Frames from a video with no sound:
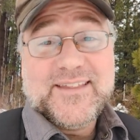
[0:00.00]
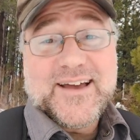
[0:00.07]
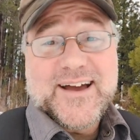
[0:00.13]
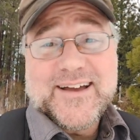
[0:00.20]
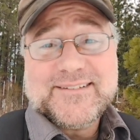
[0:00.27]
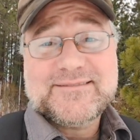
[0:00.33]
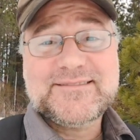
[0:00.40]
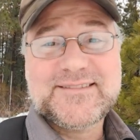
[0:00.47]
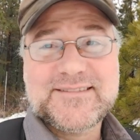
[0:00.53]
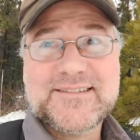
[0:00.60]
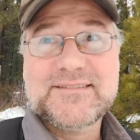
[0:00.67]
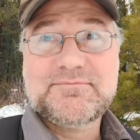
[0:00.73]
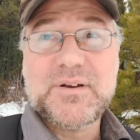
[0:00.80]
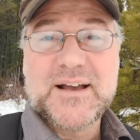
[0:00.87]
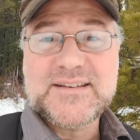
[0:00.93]
I
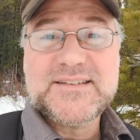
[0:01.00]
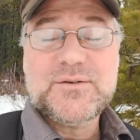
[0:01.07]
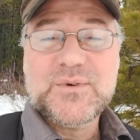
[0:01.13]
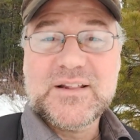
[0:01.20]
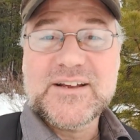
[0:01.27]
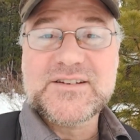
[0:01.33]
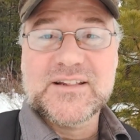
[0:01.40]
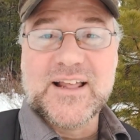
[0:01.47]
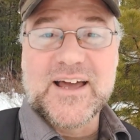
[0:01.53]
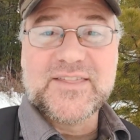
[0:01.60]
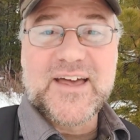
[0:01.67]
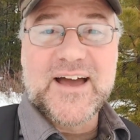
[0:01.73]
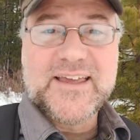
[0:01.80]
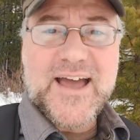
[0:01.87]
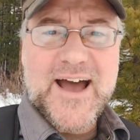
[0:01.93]
I see religion like
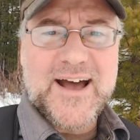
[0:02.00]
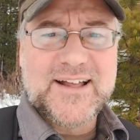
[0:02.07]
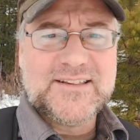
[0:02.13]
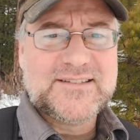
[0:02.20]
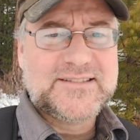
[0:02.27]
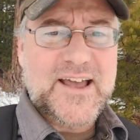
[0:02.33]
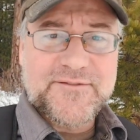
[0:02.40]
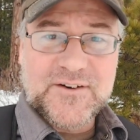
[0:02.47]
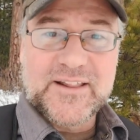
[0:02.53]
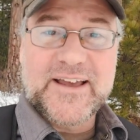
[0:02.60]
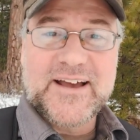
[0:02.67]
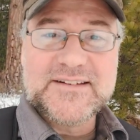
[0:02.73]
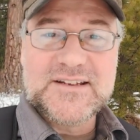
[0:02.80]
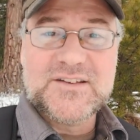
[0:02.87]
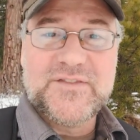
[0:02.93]
that. Yeah, it
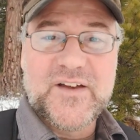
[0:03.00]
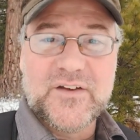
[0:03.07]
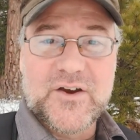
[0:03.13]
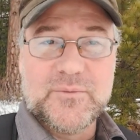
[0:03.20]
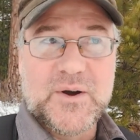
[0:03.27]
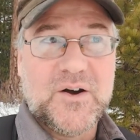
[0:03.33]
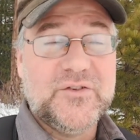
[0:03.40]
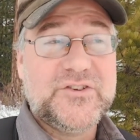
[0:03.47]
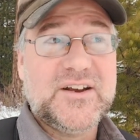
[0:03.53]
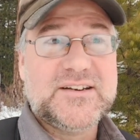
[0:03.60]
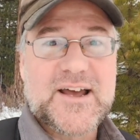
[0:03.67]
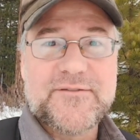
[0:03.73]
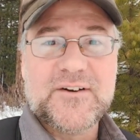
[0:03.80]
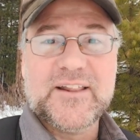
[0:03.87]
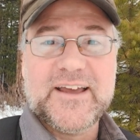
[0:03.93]
definitely has its failure modes. It
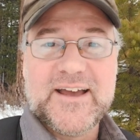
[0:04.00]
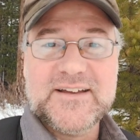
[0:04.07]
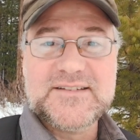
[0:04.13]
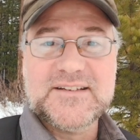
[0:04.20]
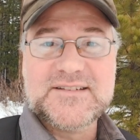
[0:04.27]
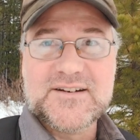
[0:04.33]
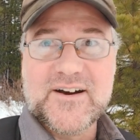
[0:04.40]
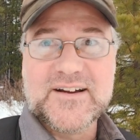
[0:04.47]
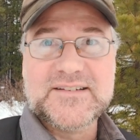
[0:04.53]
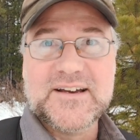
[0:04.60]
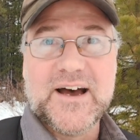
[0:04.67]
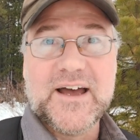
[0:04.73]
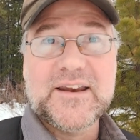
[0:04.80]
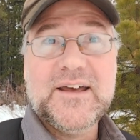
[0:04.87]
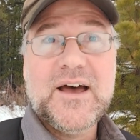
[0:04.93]
definitely has its dark
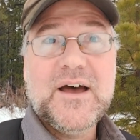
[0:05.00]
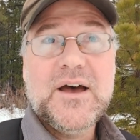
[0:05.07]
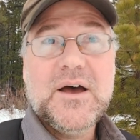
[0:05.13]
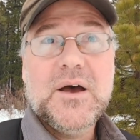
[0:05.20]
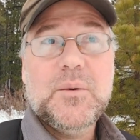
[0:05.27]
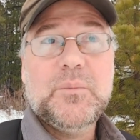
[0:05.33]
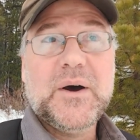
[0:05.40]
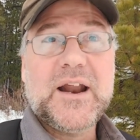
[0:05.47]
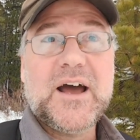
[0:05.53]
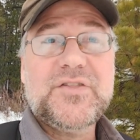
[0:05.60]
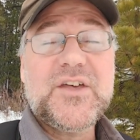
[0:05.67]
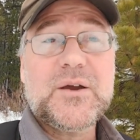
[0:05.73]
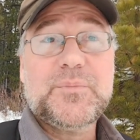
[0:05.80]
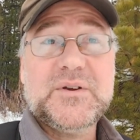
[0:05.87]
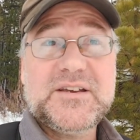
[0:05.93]
side. But I
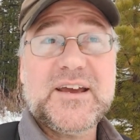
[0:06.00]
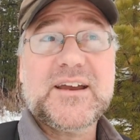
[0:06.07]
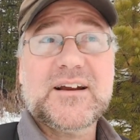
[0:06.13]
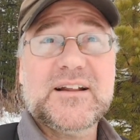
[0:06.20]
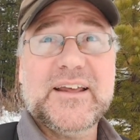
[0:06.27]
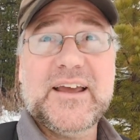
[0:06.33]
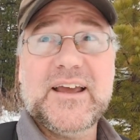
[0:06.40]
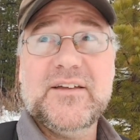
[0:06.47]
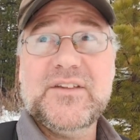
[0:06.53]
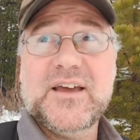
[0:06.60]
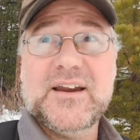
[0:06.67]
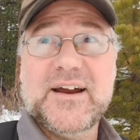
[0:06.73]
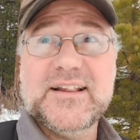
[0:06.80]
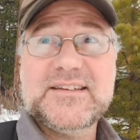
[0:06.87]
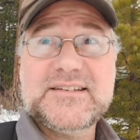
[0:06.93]
think particularly in the
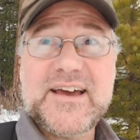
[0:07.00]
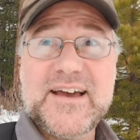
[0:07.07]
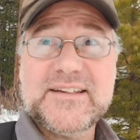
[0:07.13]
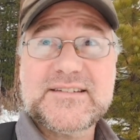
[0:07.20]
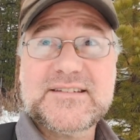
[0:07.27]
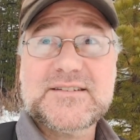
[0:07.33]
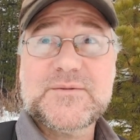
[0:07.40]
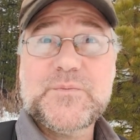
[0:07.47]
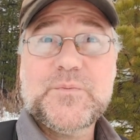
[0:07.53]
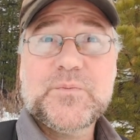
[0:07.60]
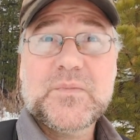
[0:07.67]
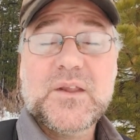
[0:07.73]
United States,